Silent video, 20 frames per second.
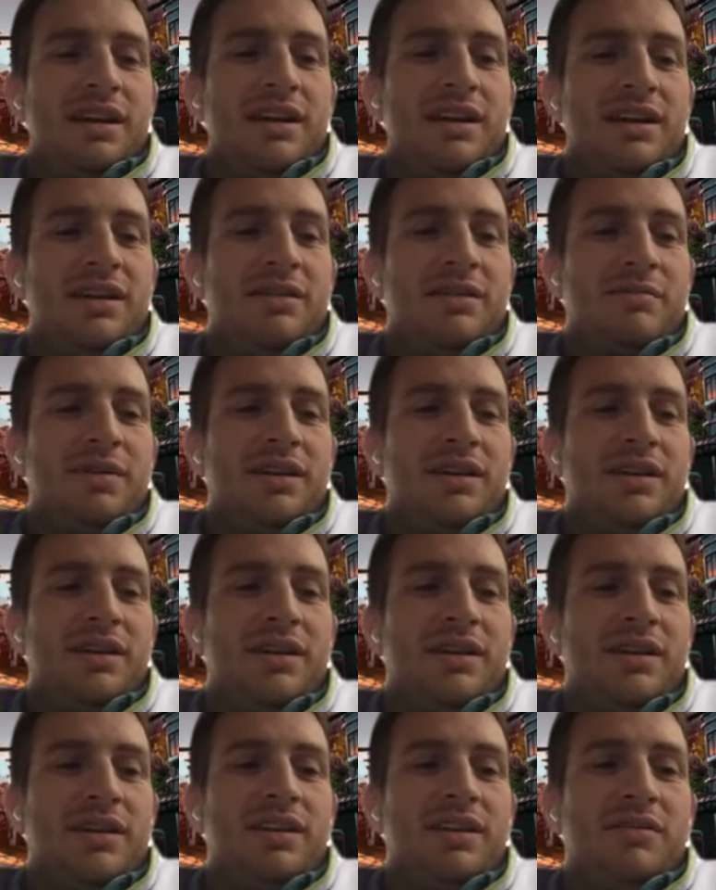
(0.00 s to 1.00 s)
time,
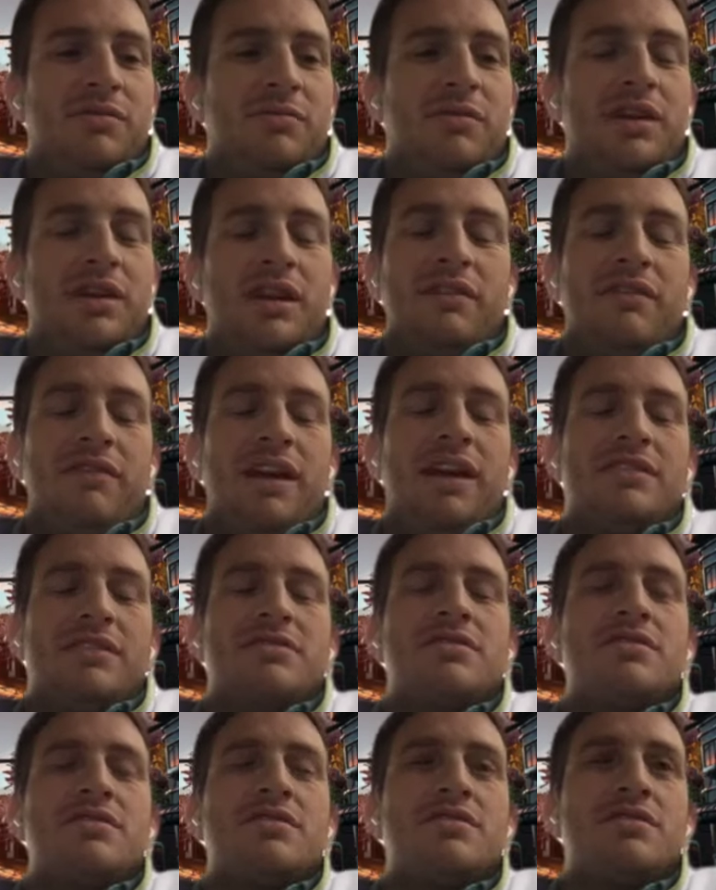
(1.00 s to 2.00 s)
we have had
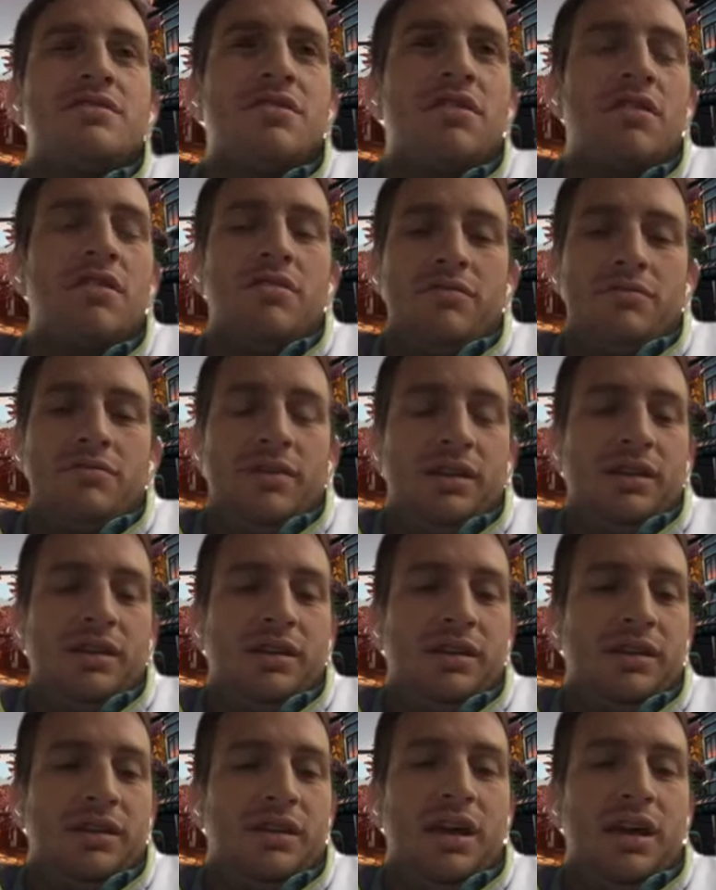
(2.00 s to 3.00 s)
so
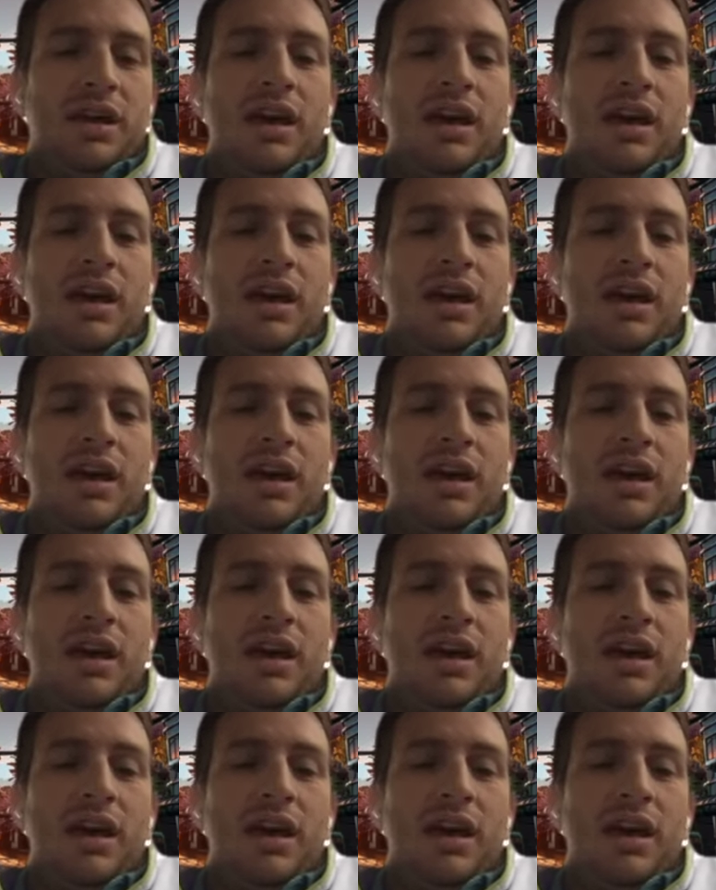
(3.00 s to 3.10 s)
many